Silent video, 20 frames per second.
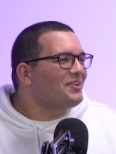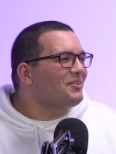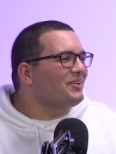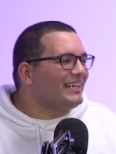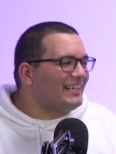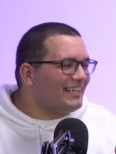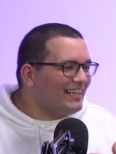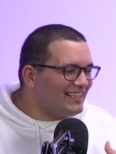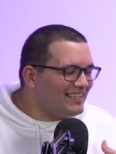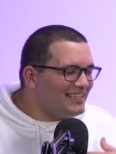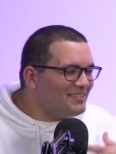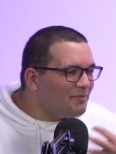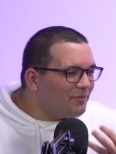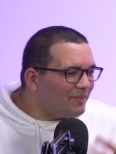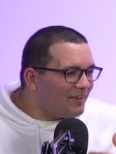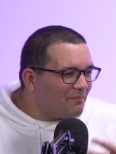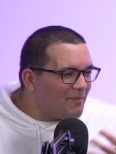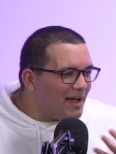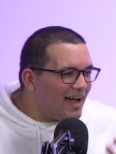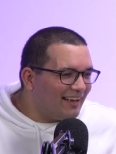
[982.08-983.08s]
Sorry, like he's
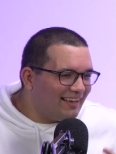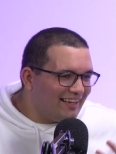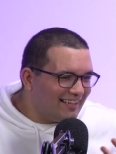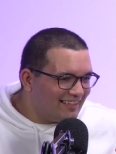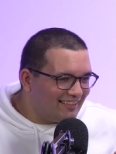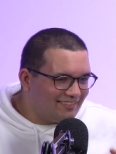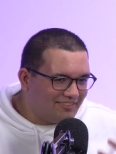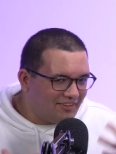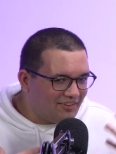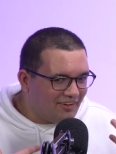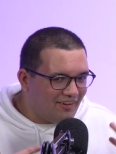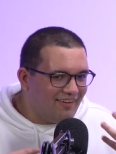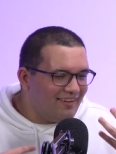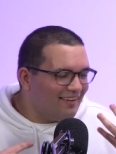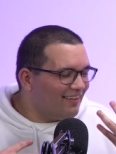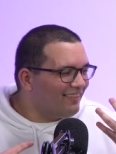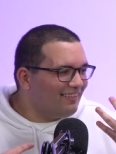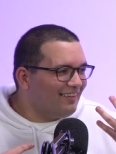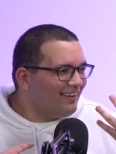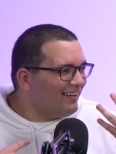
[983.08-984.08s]
moving mad. Like the guy.
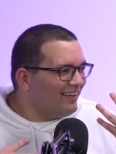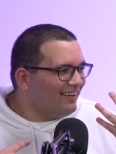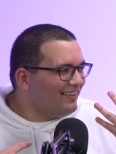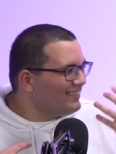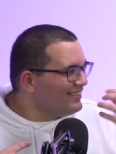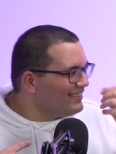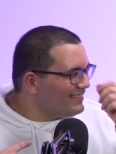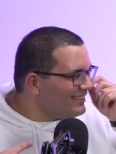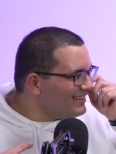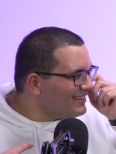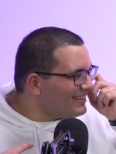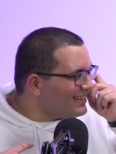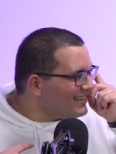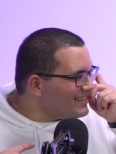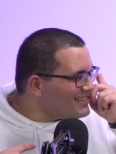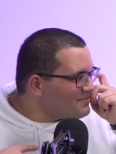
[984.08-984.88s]
He's moving mad.